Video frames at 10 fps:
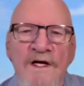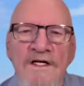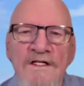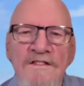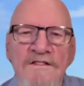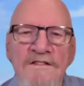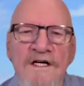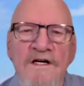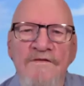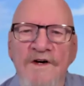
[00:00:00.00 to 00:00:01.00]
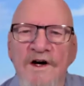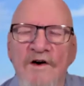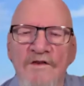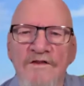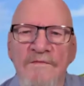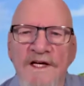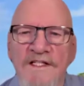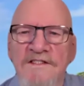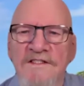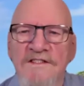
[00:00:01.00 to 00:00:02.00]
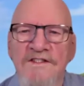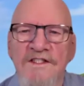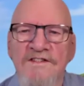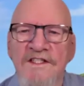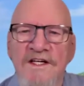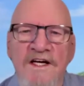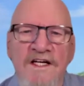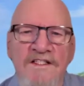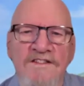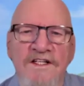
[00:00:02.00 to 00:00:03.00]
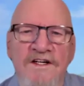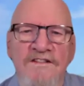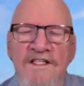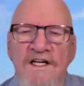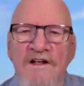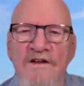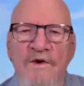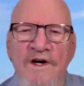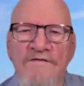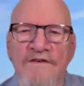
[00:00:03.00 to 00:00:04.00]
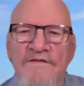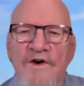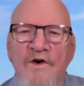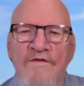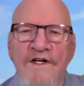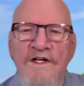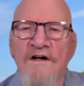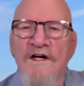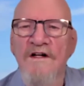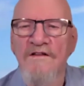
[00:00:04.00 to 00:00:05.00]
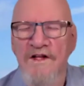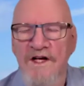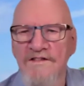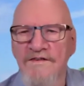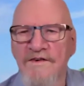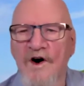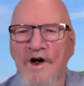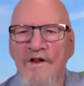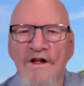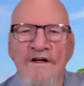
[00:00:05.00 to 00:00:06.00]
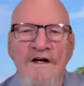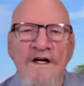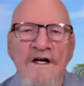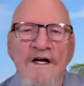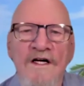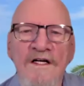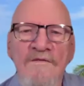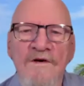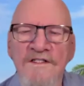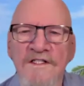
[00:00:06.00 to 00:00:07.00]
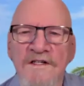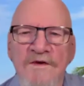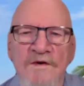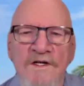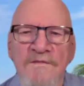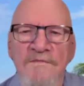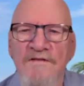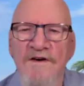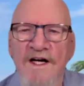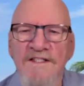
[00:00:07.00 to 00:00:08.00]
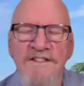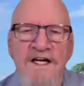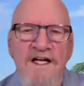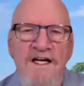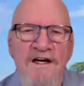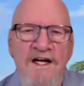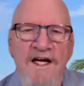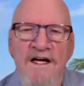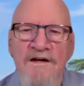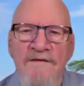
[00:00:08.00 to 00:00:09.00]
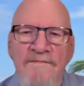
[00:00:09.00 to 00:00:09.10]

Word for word: He's covering all the bases just in case there's another wave of COVID this fall. He wants everyone to be vaccinated again.